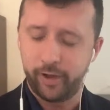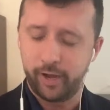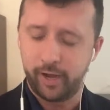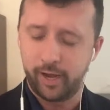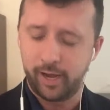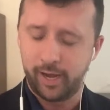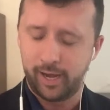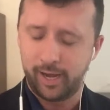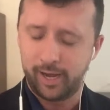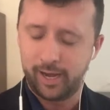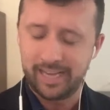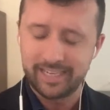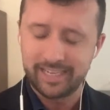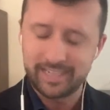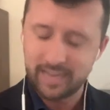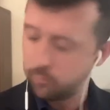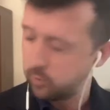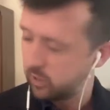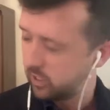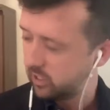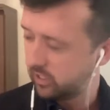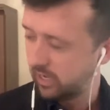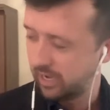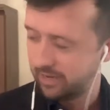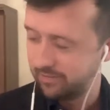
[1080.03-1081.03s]
I
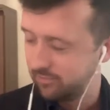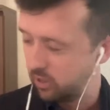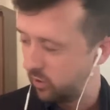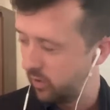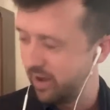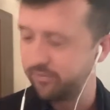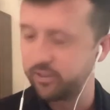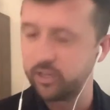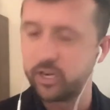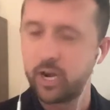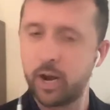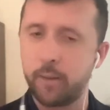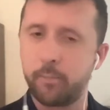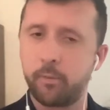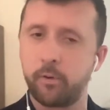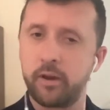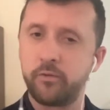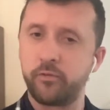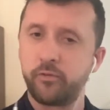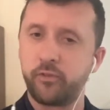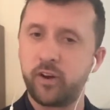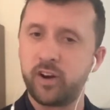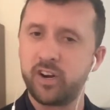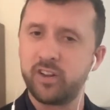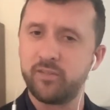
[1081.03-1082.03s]
wish I don't have the number in
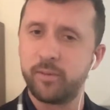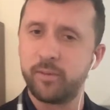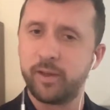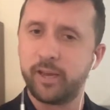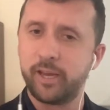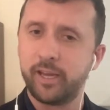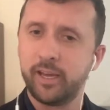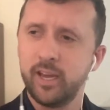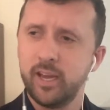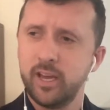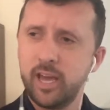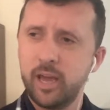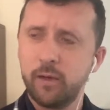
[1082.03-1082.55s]
front of me.